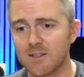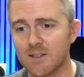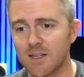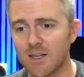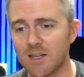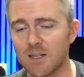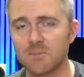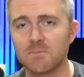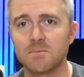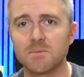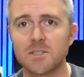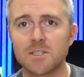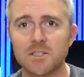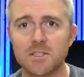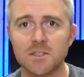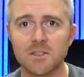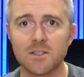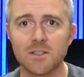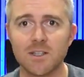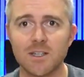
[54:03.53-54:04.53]
I'm
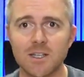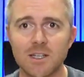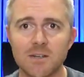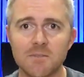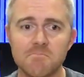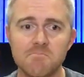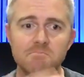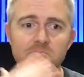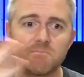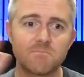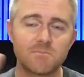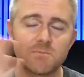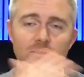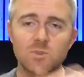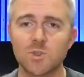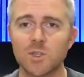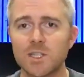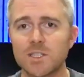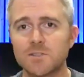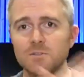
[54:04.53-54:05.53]
still um,
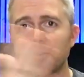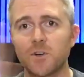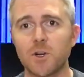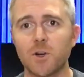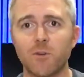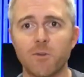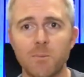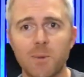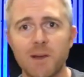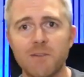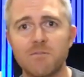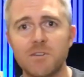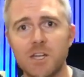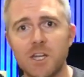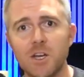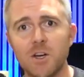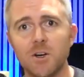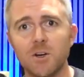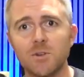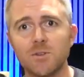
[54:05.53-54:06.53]
transferring over my
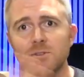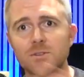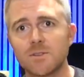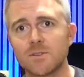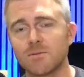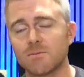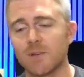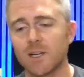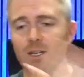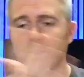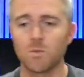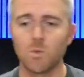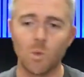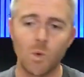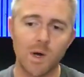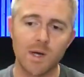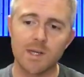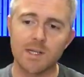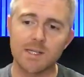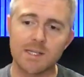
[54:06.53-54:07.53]
videos, like
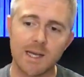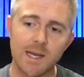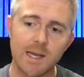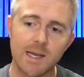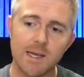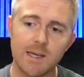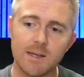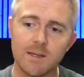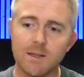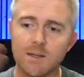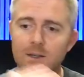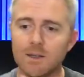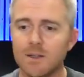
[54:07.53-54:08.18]
one a day